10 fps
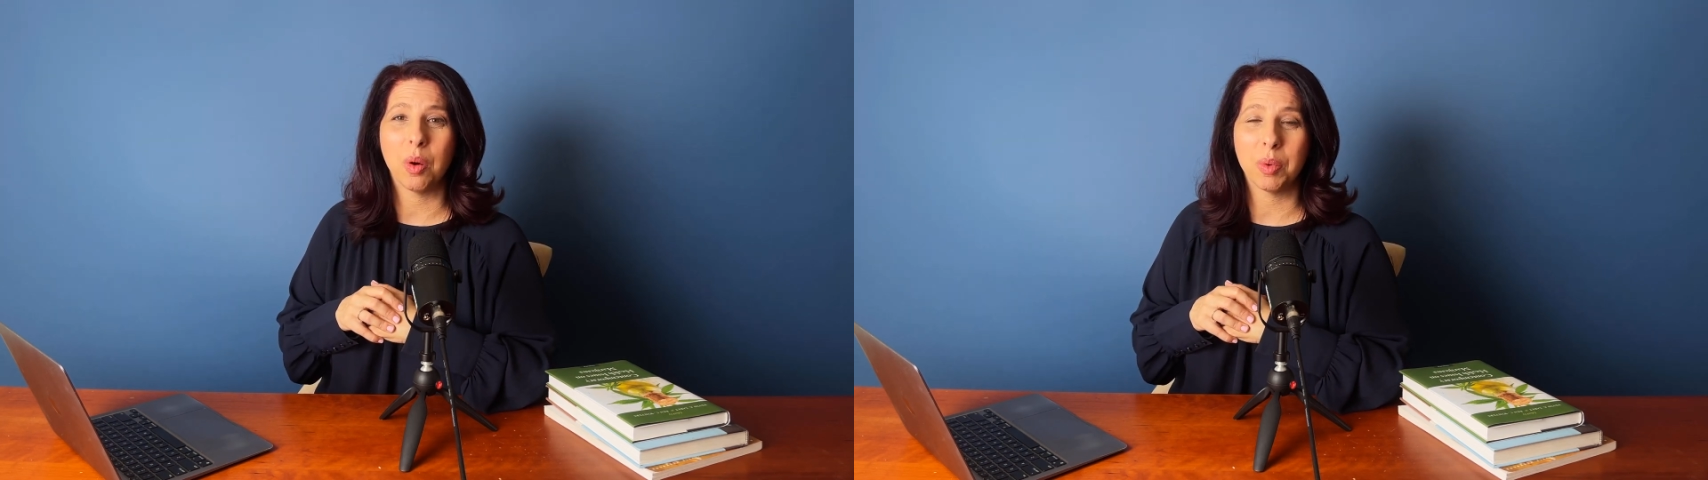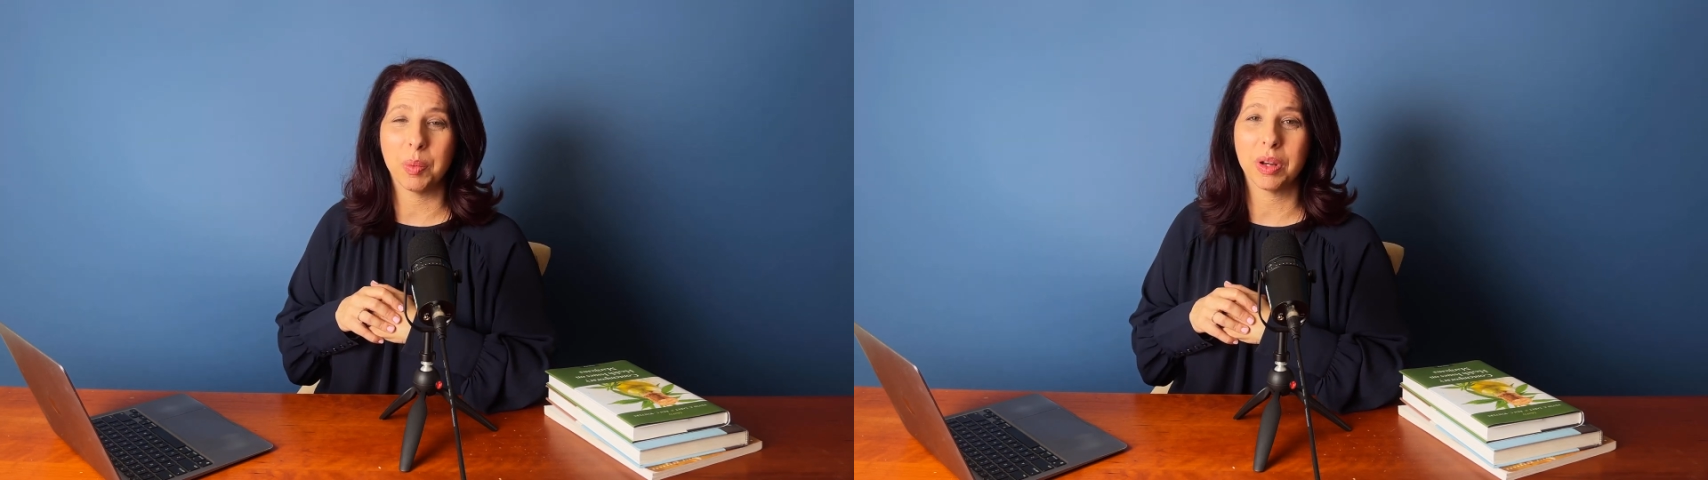
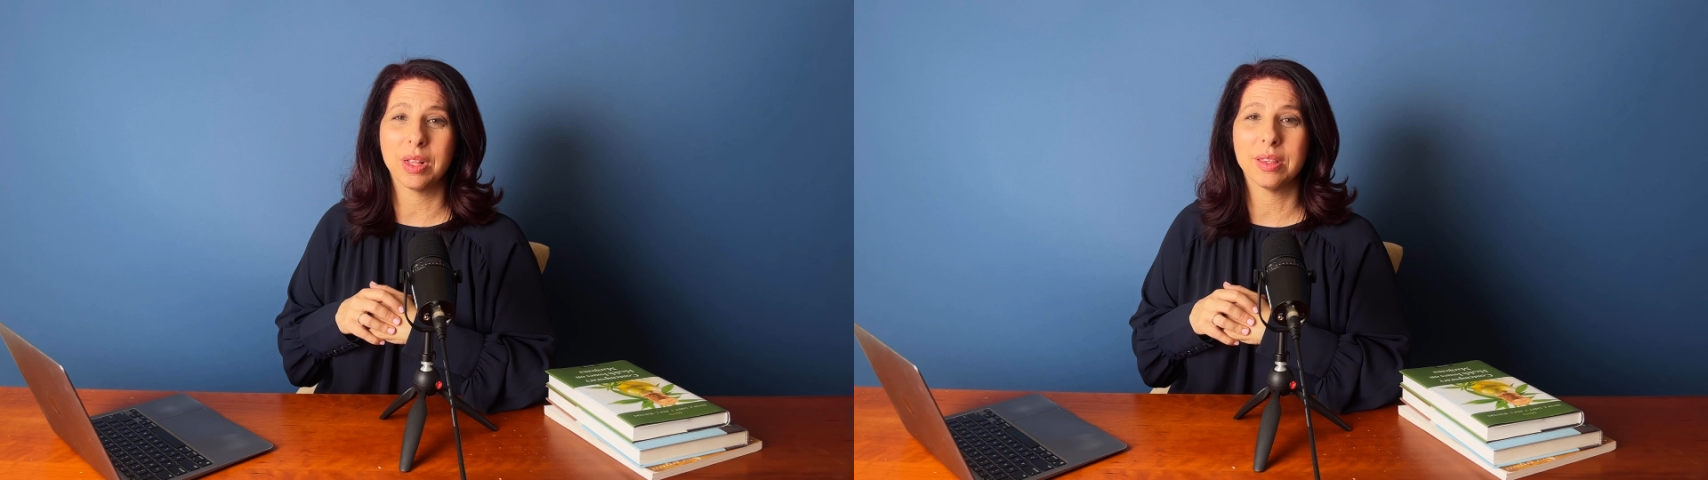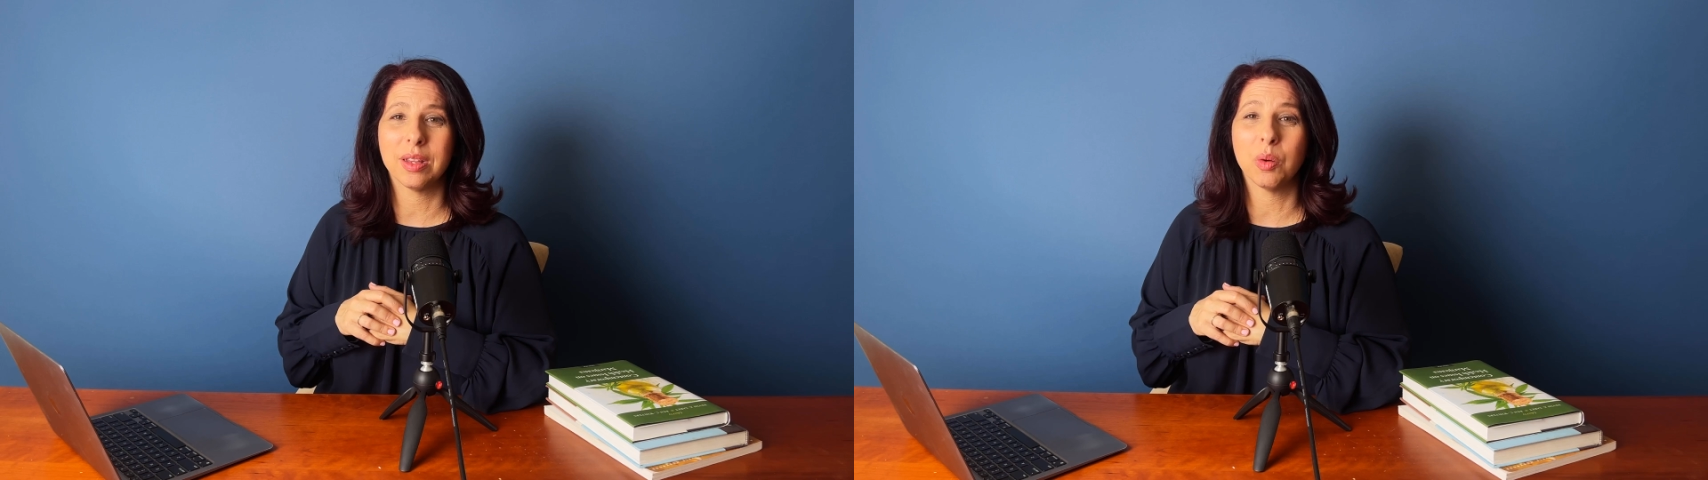what we would
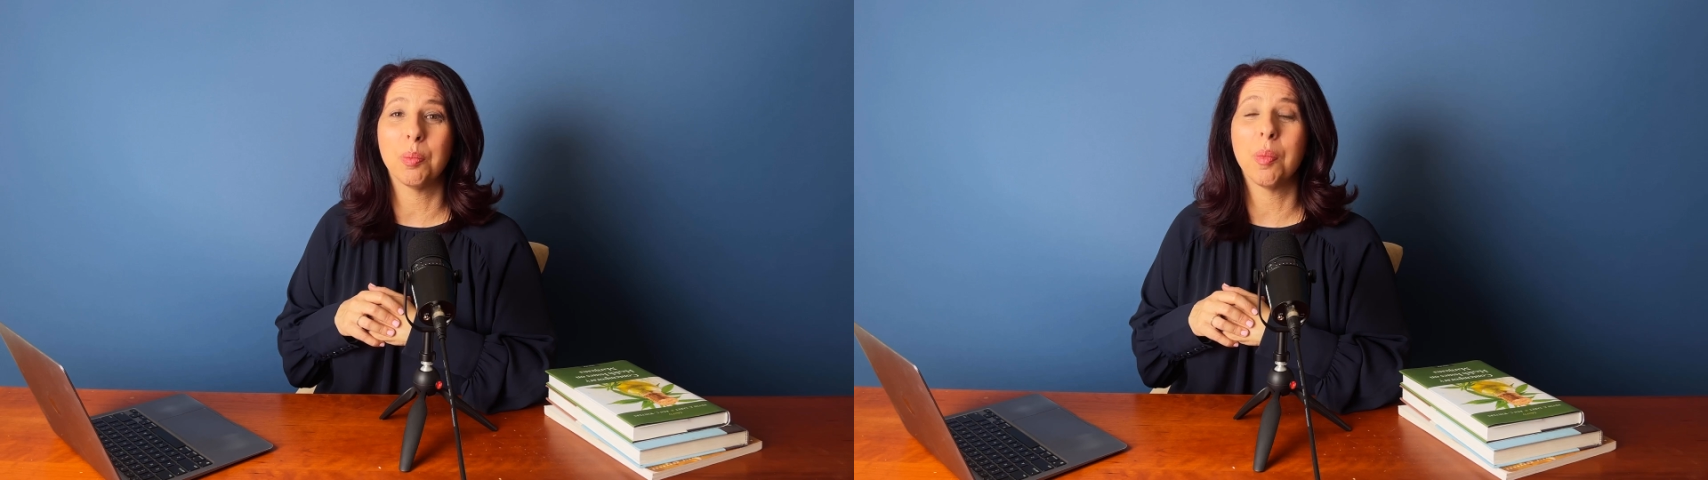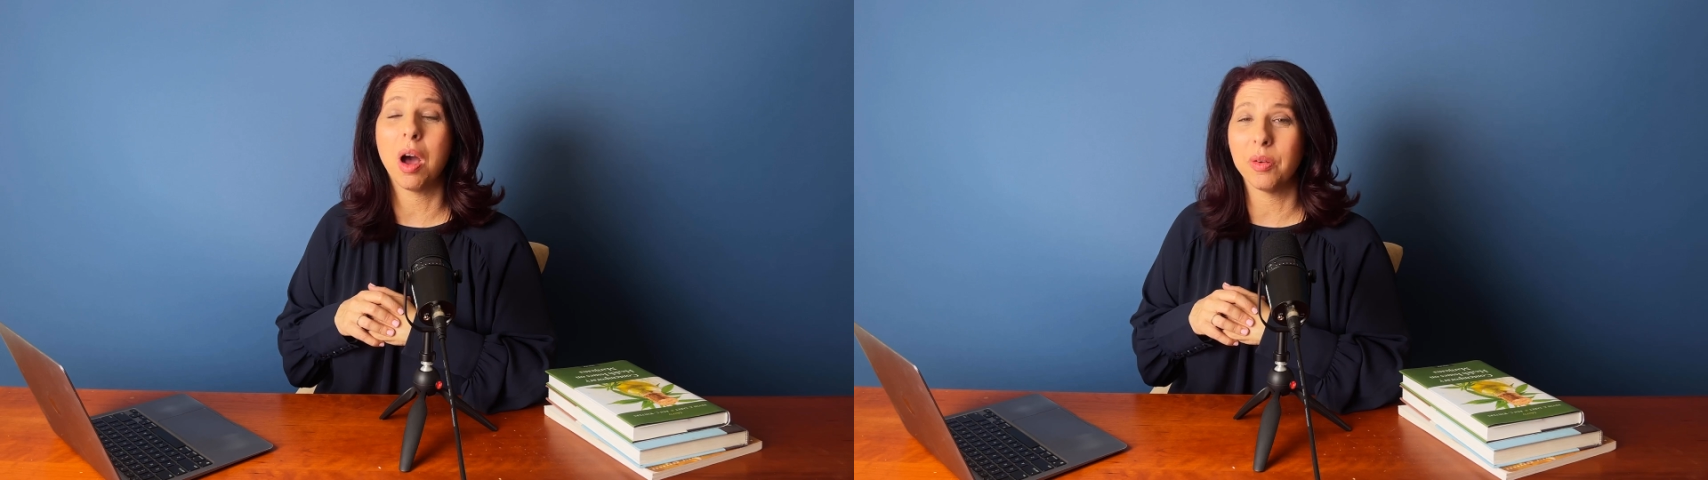consider
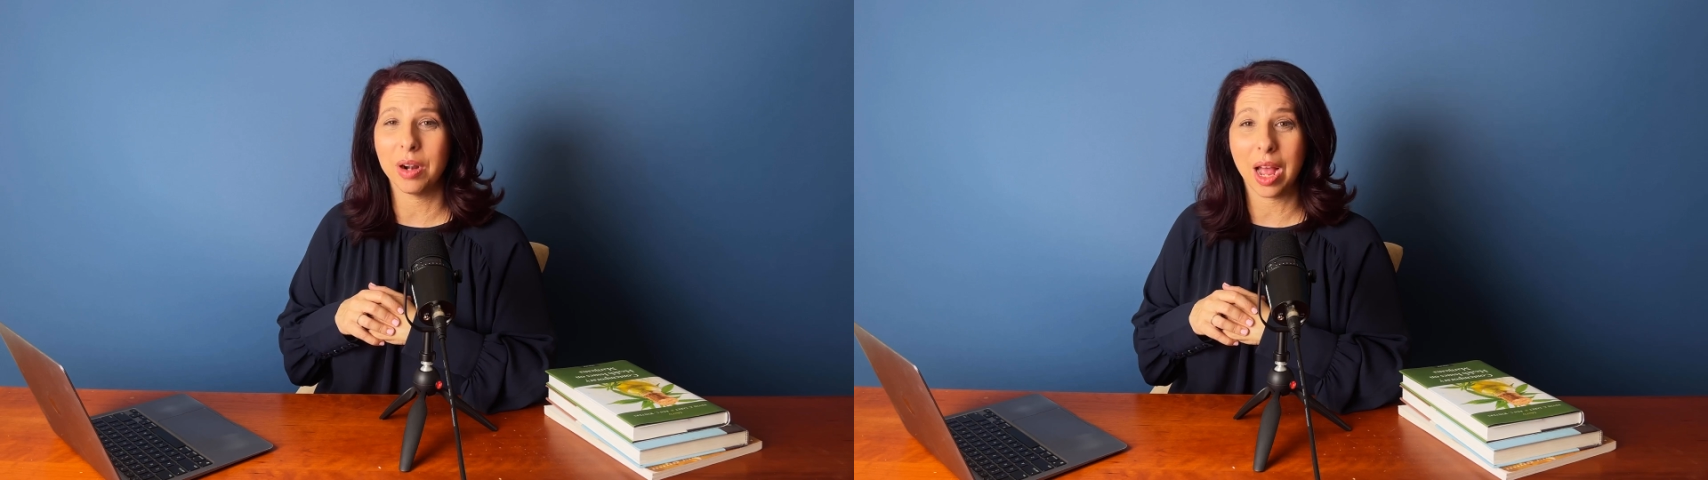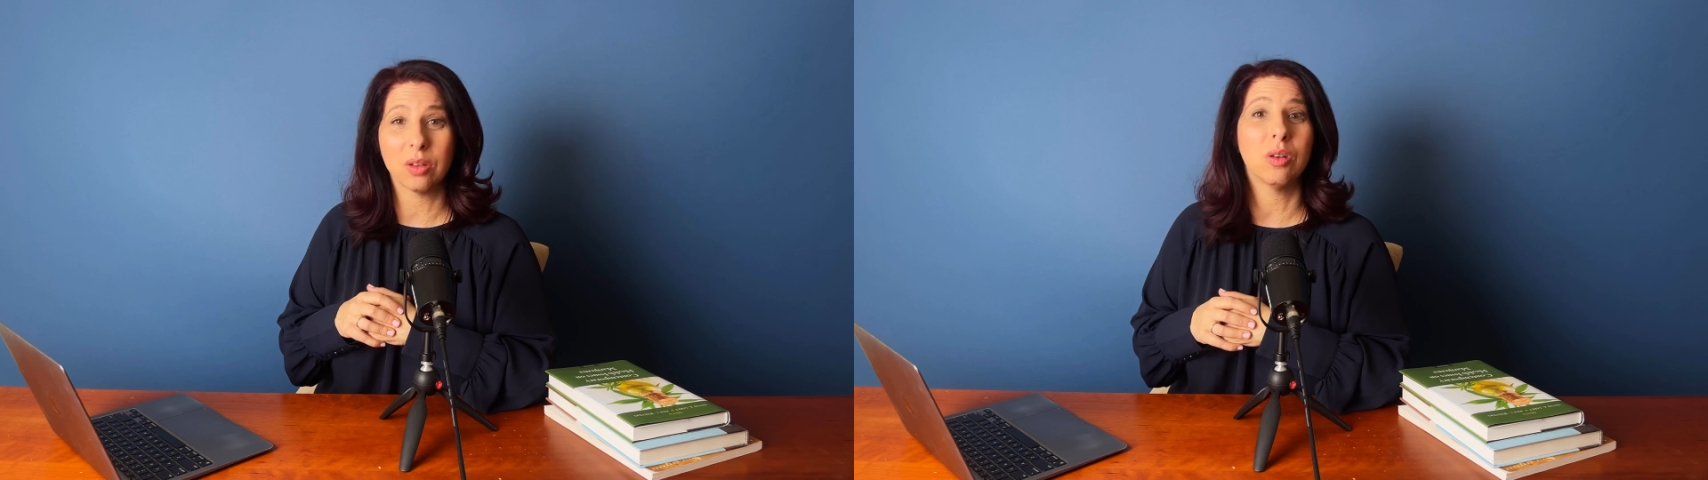
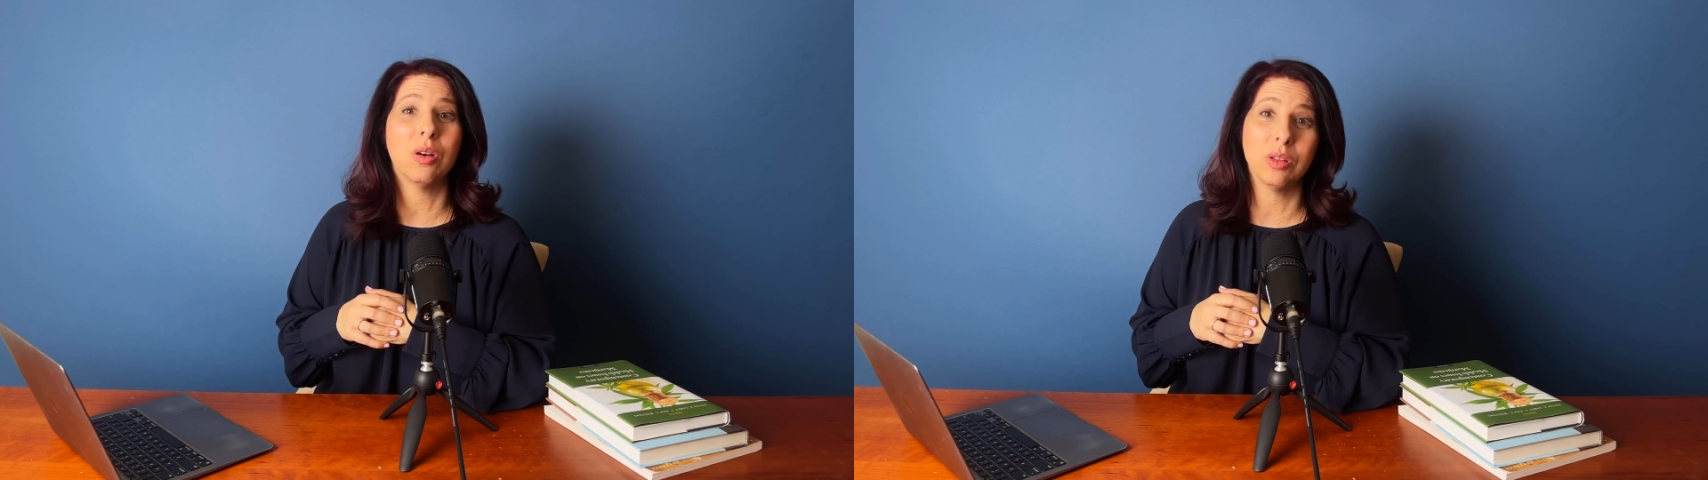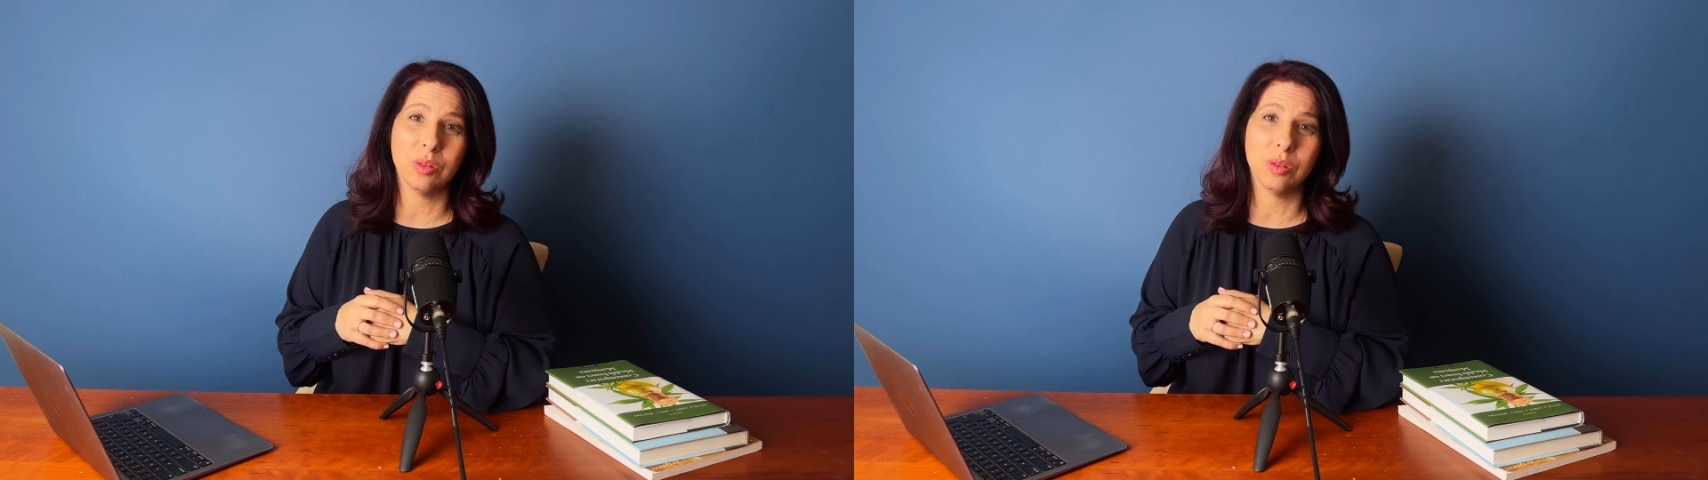moderate alcohol